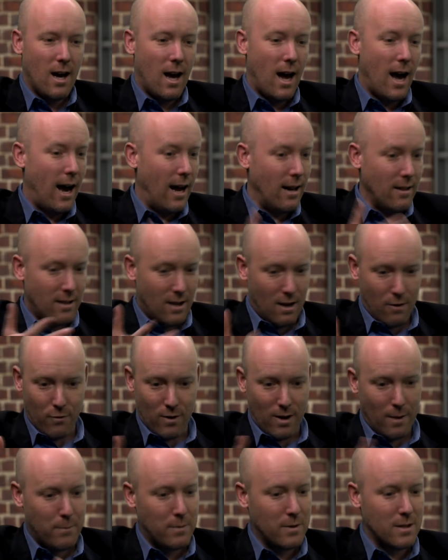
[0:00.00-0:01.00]
and they have
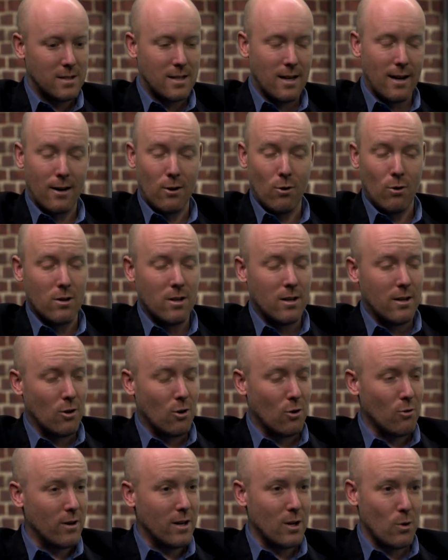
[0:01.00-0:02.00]
companies like Lockheed
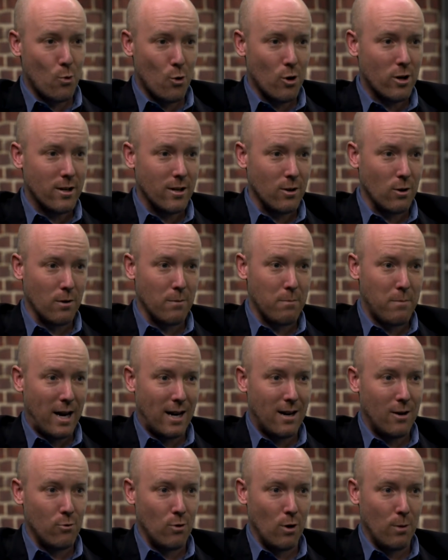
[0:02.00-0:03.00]
already working on
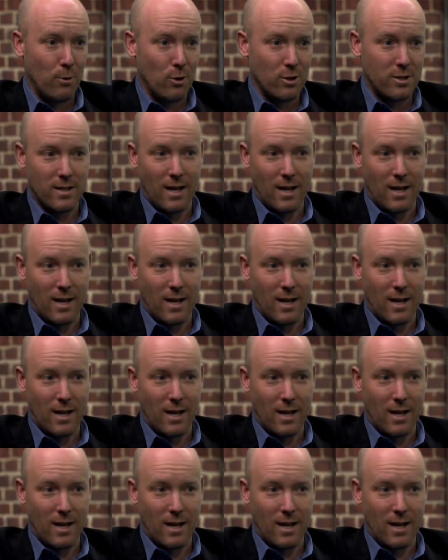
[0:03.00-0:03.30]
battle robots.